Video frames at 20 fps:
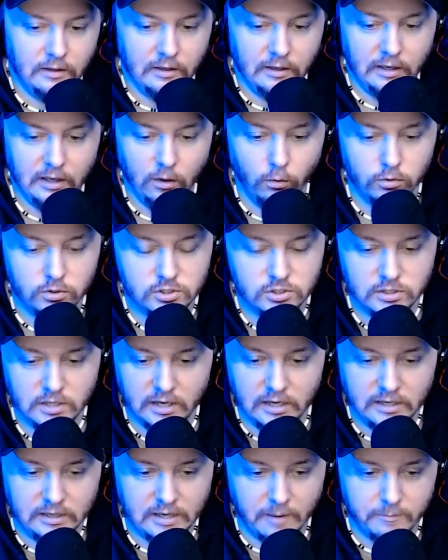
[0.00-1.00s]
it was,
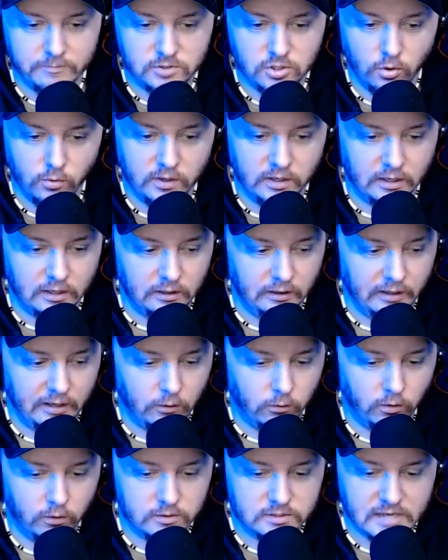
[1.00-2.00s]
he kept doing it, like
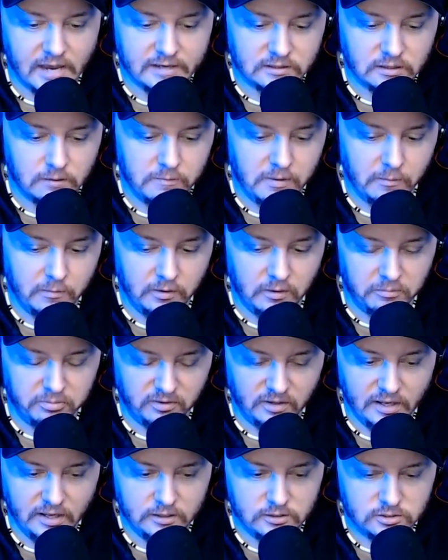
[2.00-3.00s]
where he was asking people to
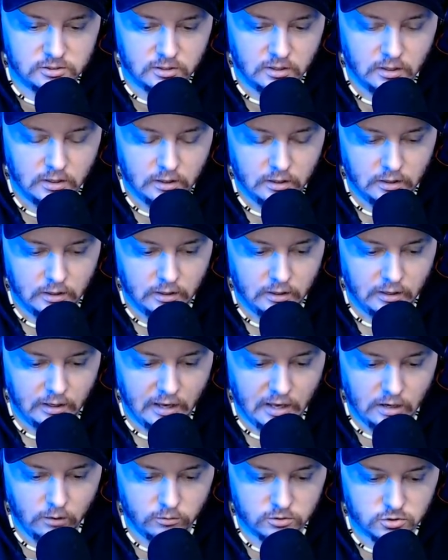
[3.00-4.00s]
pledge,
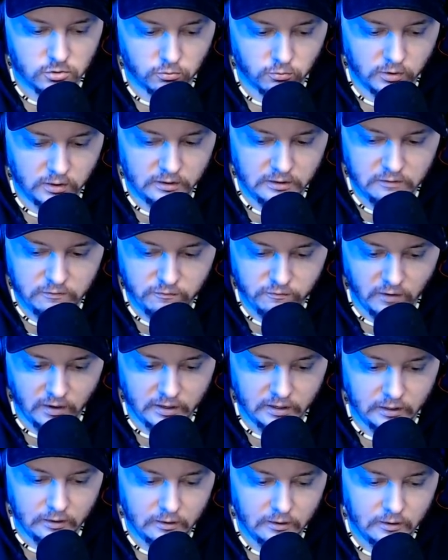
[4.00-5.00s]
and it was really
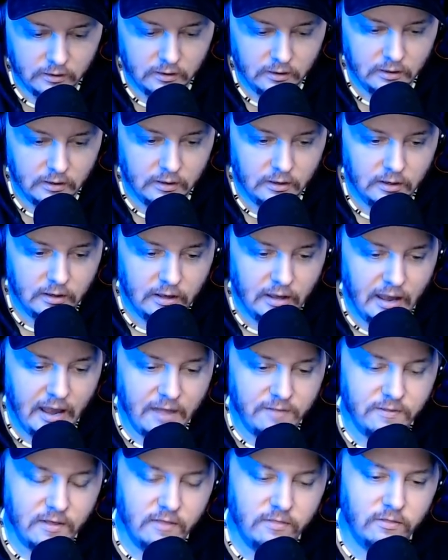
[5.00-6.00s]
funny.
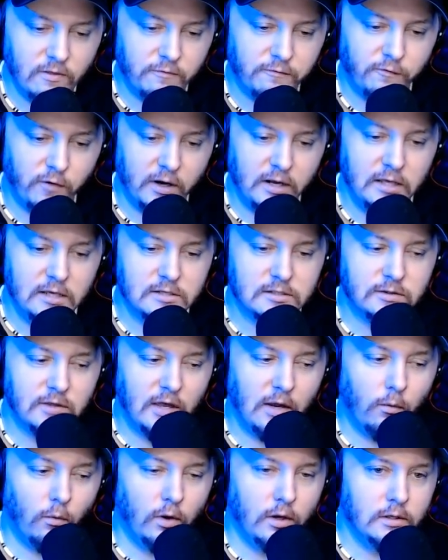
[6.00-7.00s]
And then the funniest
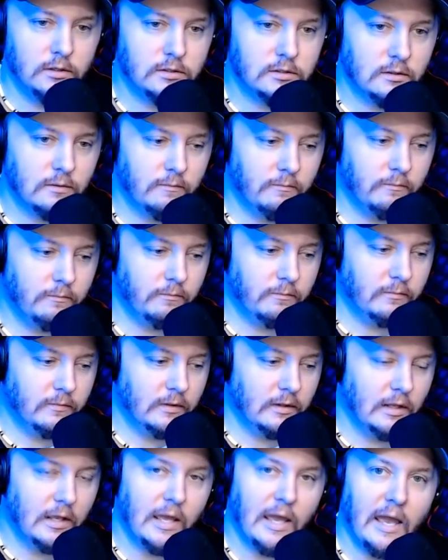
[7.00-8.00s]
thing was,
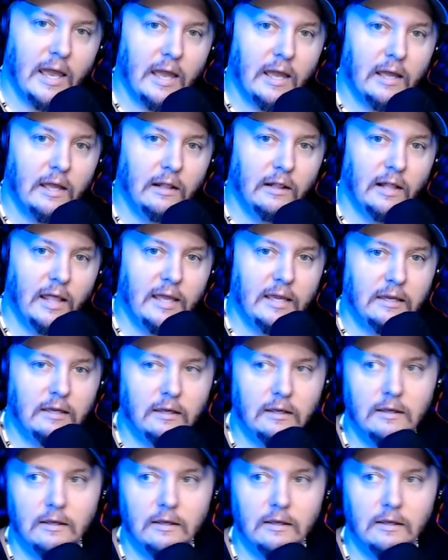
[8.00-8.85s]
like,